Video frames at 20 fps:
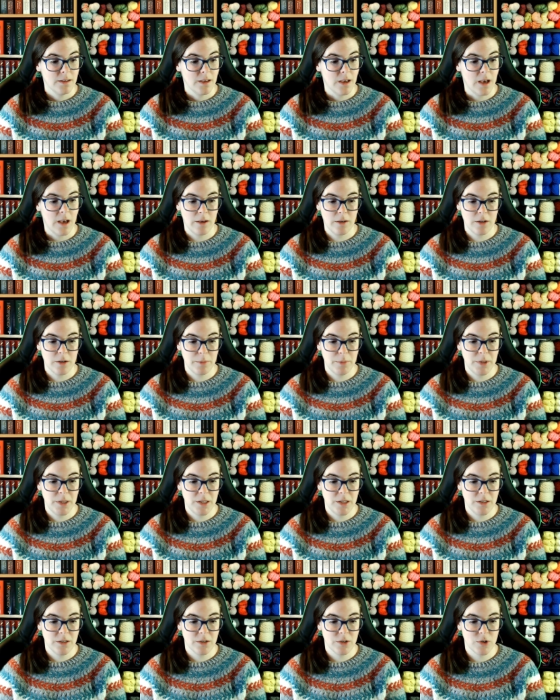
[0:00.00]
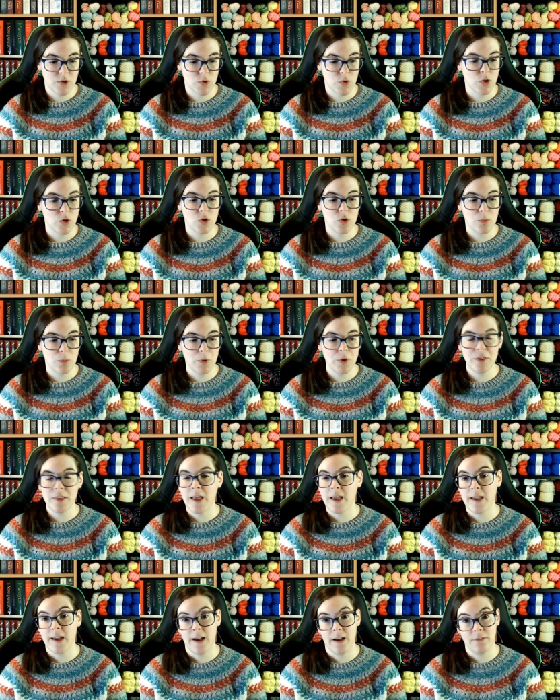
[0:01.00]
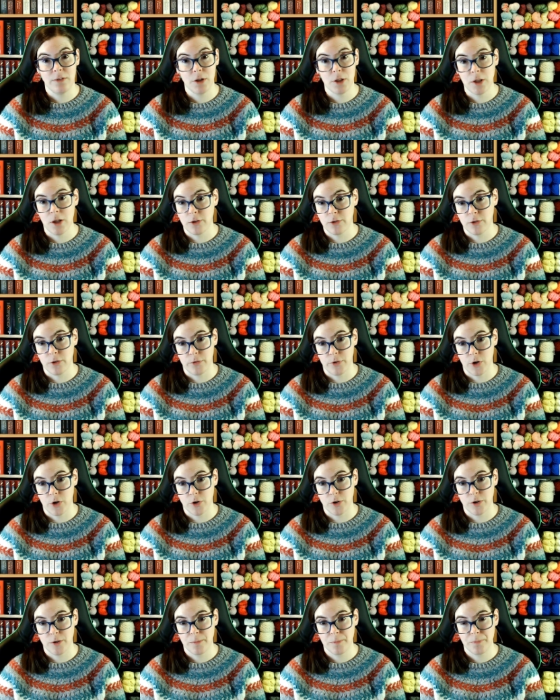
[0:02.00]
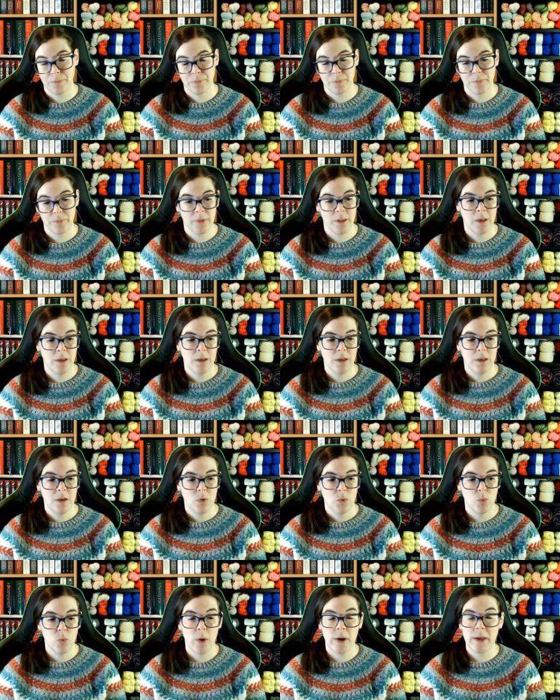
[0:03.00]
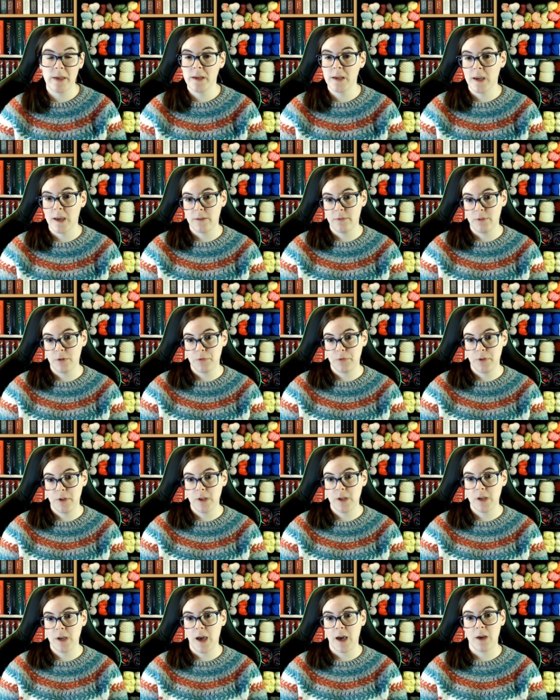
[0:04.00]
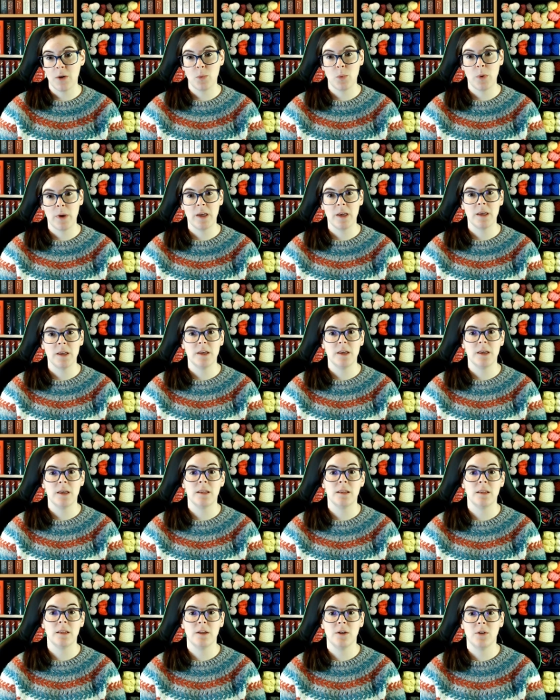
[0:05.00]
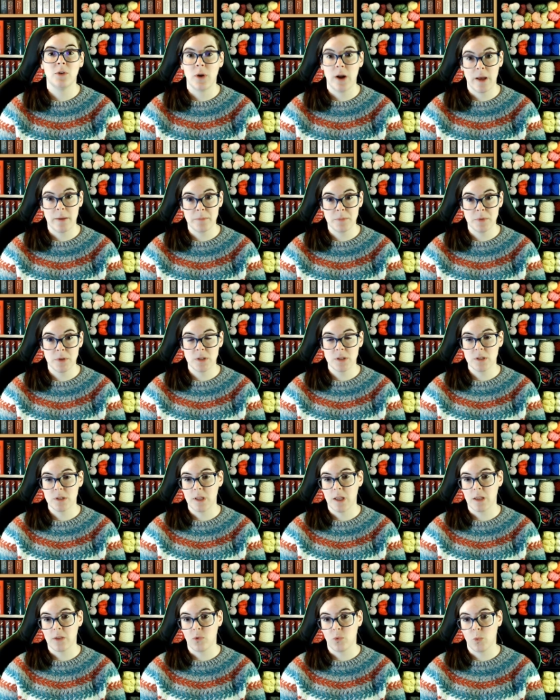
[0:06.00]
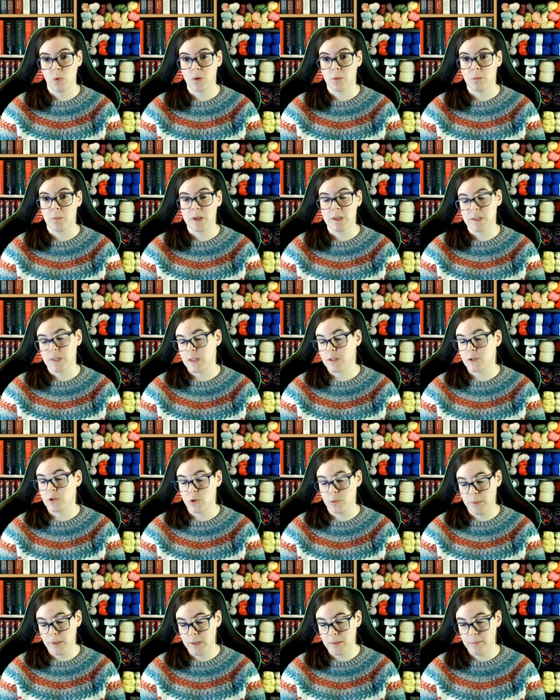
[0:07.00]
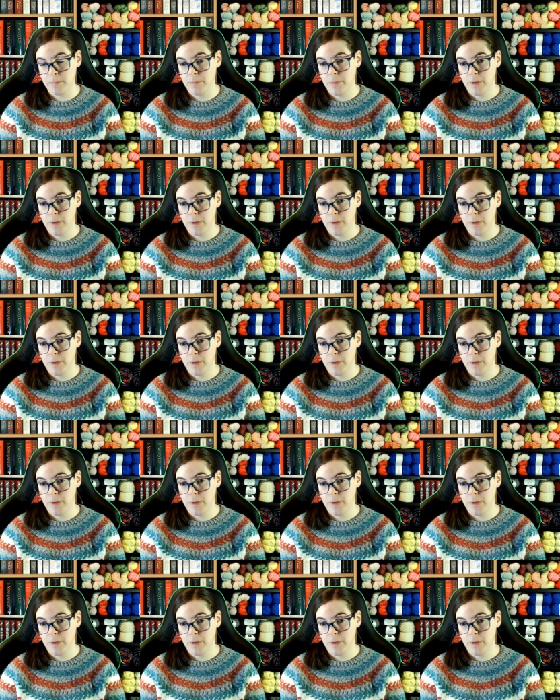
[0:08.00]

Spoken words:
I'm gonna be straight to the point. I have a lot of yarn. Weighing everything, I weigh in grams, that's what makes sense to me.